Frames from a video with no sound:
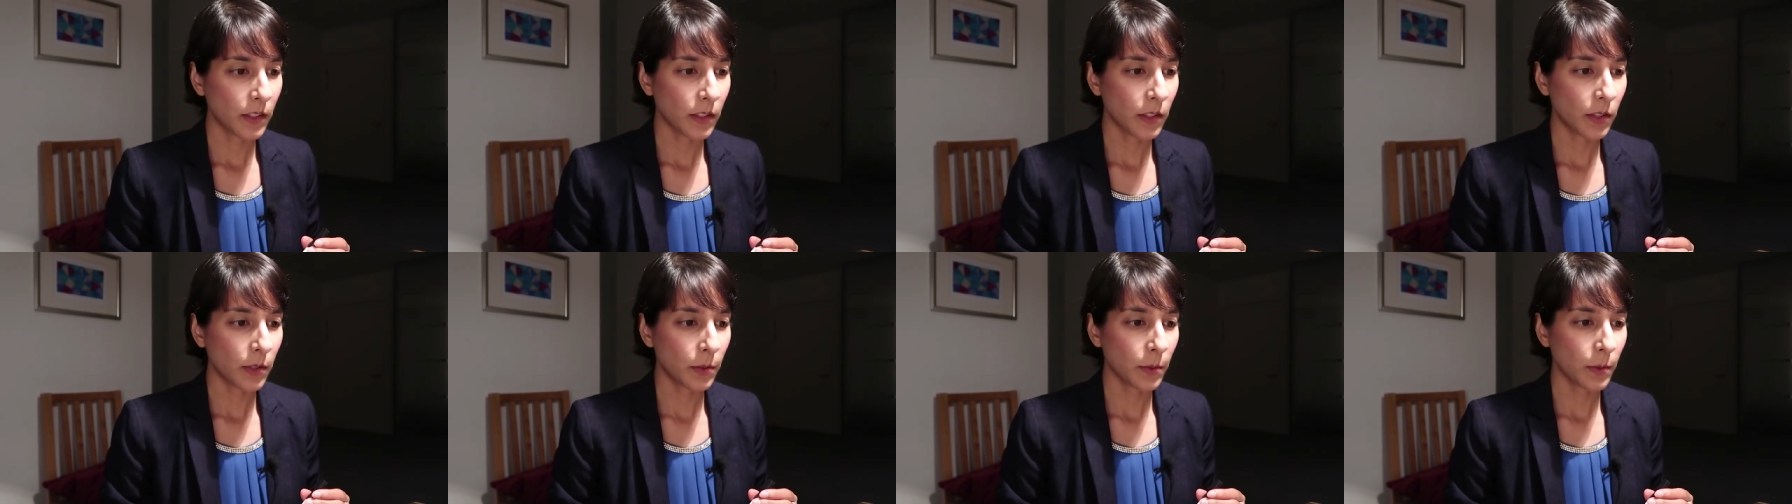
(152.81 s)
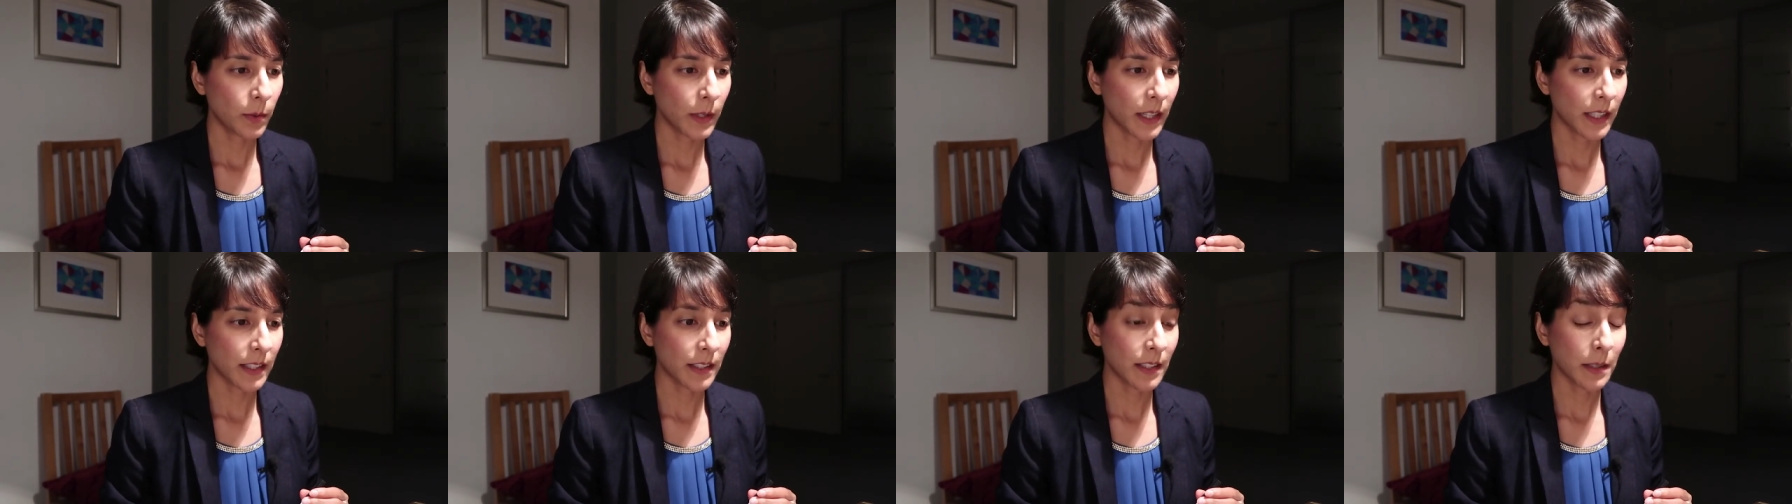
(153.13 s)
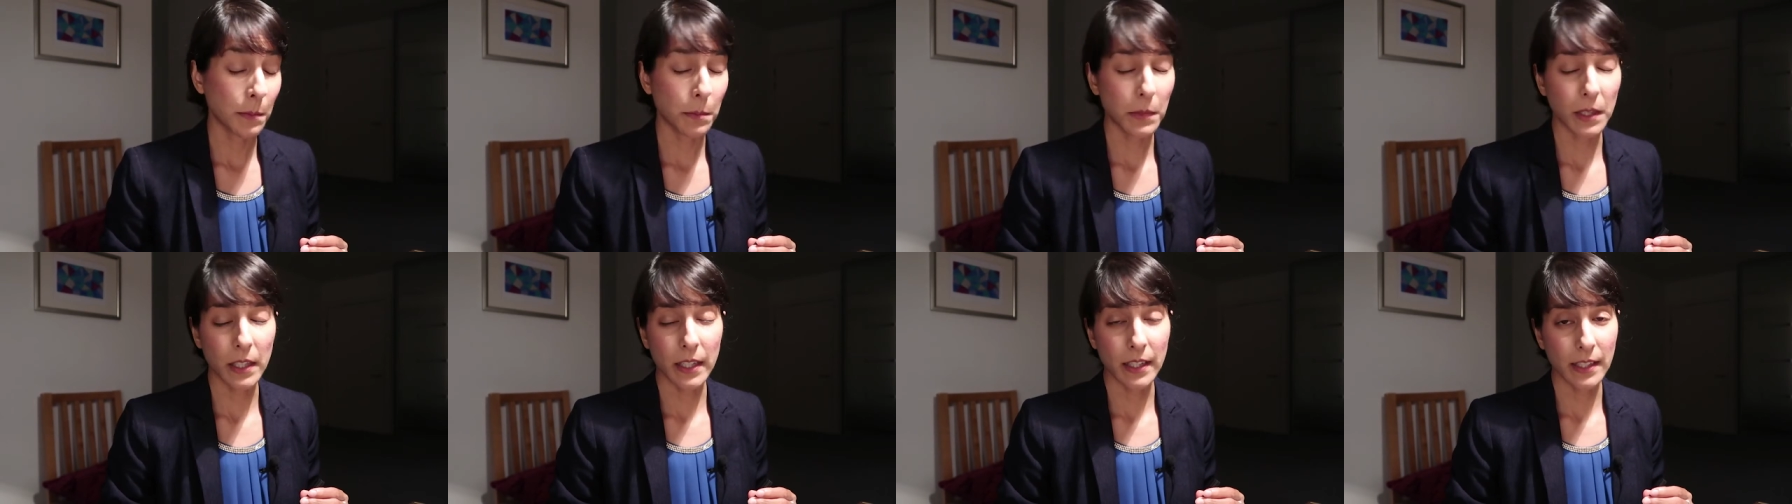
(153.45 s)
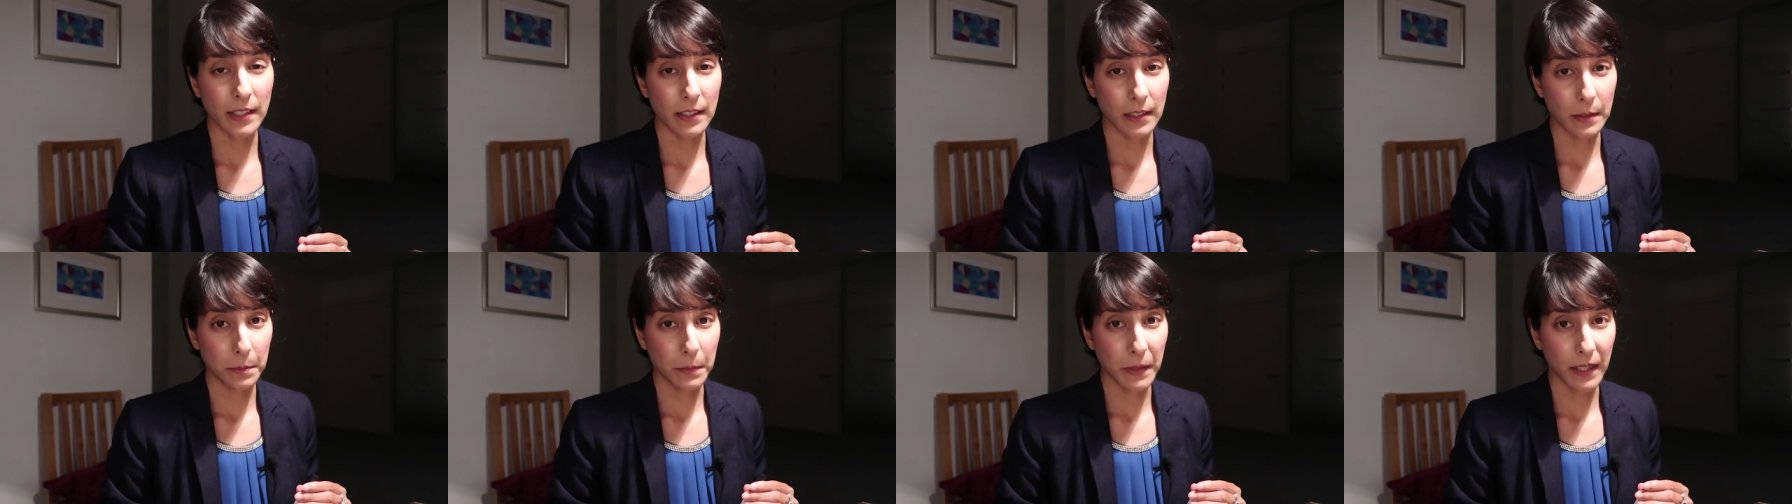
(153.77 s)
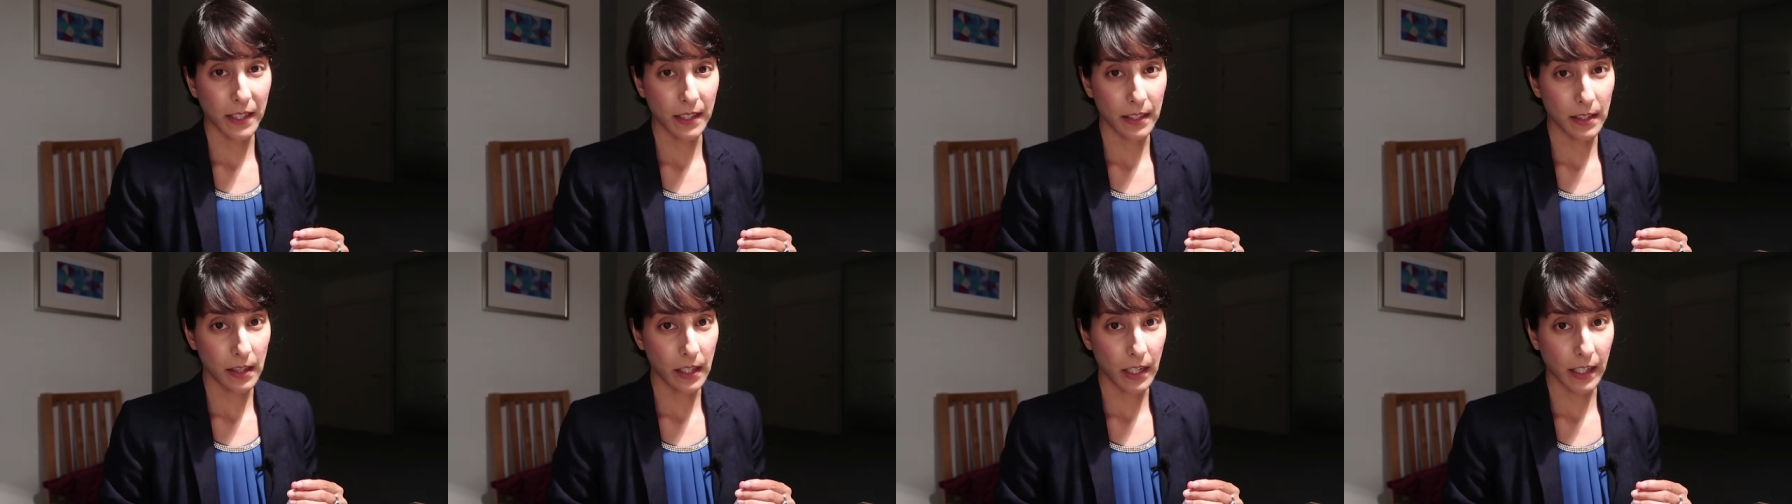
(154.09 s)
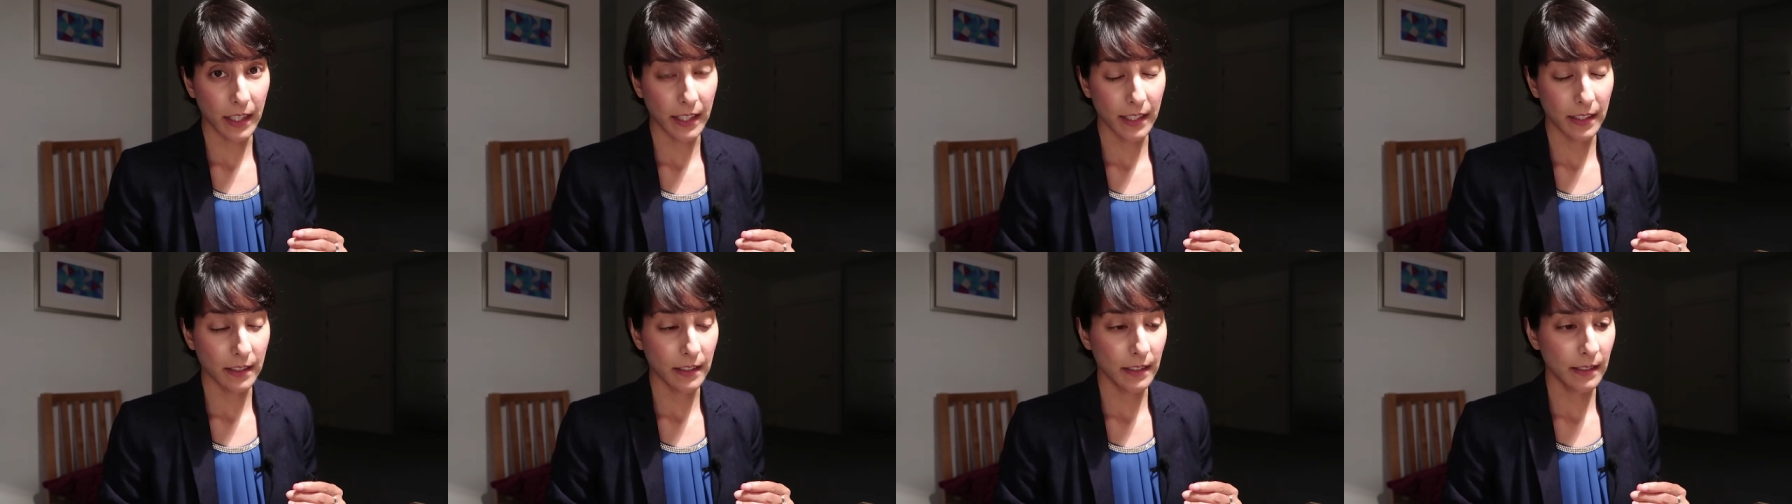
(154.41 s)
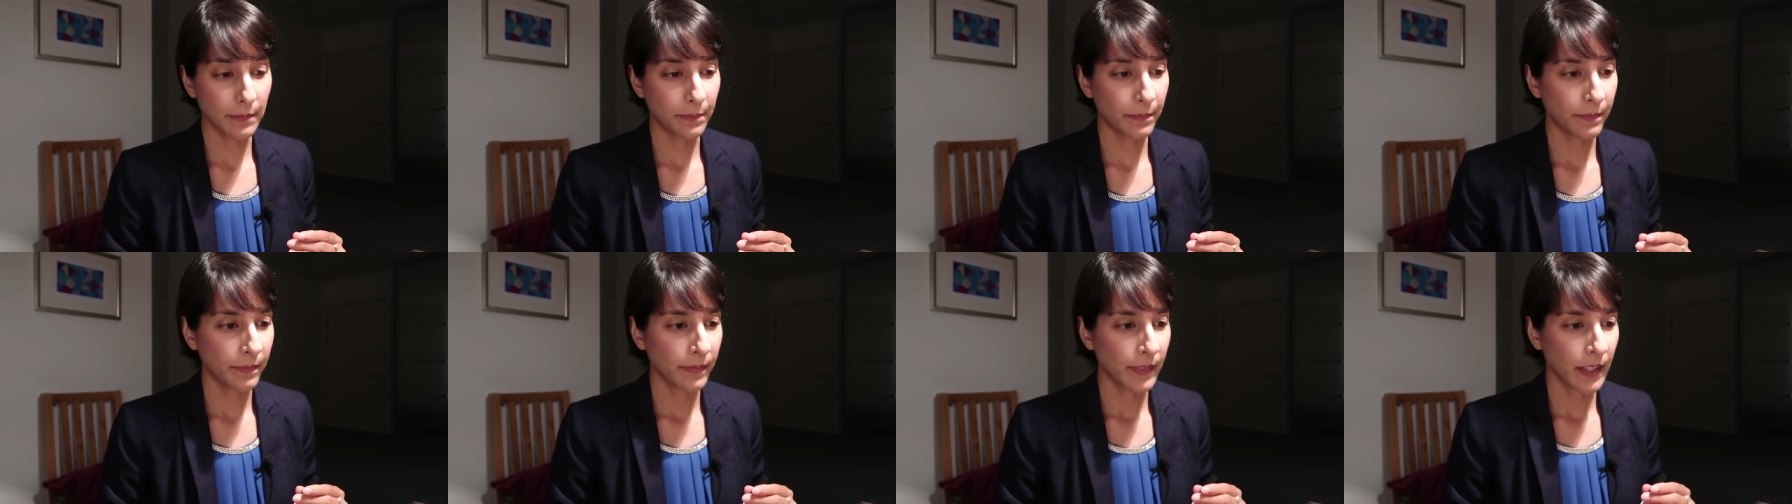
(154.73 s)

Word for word: You are symbolized by the lion.